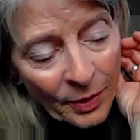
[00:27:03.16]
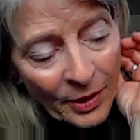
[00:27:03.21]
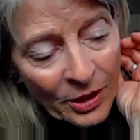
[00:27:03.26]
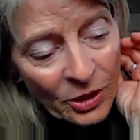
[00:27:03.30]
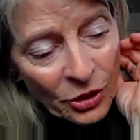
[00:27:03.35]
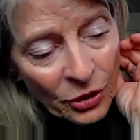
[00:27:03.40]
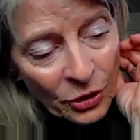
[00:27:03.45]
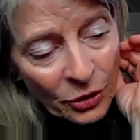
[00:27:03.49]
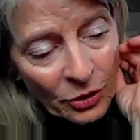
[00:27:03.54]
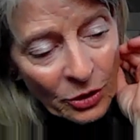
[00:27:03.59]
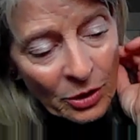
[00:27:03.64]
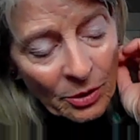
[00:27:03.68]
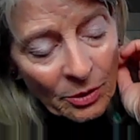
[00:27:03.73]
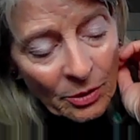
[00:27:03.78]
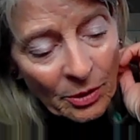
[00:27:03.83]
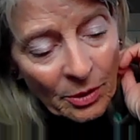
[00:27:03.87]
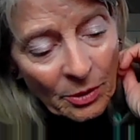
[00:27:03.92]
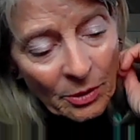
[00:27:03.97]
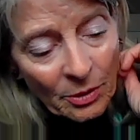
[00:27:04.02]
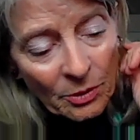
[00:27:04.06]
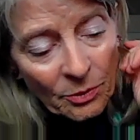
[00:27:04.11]
have been
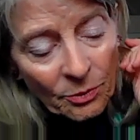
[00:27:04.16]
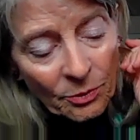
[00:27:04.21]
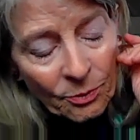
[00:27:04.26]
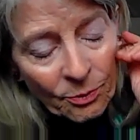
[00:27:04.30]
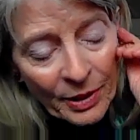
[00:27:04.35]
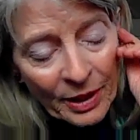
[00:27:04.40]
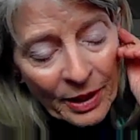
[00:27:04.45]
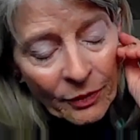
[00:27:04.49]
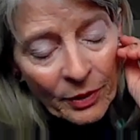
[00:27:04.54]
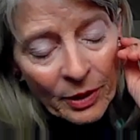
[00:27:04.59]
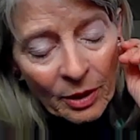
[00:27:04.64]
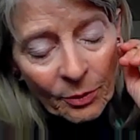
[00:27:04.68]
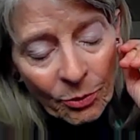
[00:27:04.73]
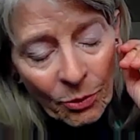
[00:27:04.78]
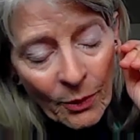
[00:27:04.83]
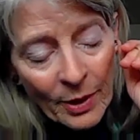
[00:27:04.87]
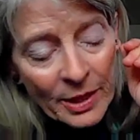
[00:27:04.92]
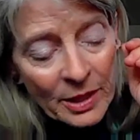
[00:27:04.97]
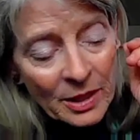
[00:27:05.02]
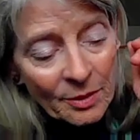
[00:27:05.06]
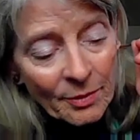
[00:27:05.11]
certain pivotal
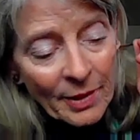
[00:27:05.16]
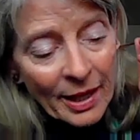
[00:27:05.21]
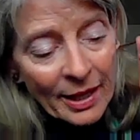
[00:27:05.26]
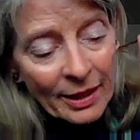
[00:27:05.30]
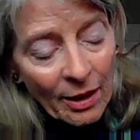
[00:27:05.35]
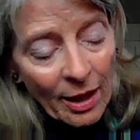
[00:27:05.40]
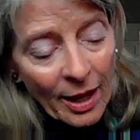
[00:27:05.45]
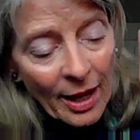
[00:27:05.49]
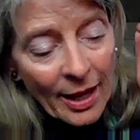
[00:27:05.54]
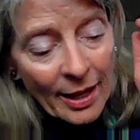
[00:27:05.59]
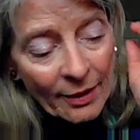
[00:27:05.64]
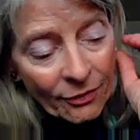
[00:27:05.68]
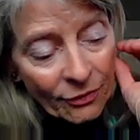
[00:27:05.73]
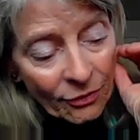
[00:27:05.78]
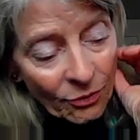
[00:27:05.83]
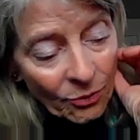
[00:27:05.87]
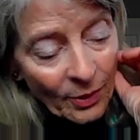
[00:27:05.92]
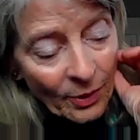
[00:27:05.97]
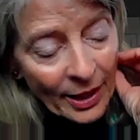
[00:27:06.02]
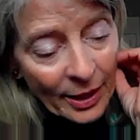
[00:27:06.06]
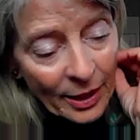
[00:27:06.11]
points in my
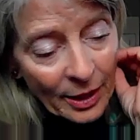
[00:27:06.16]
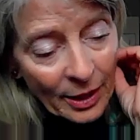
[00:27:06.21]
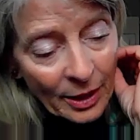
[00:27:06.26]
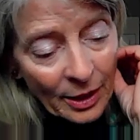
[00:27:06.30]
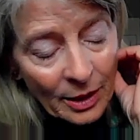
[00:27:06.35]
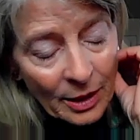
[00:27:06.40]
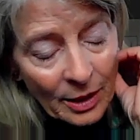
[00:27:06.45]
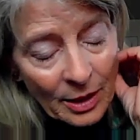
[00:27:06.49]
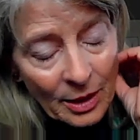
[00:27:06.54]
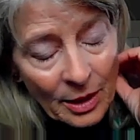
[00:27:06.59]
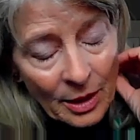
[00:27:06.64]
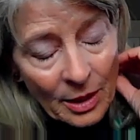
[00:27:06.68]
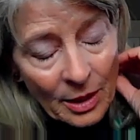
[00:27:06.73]
life where,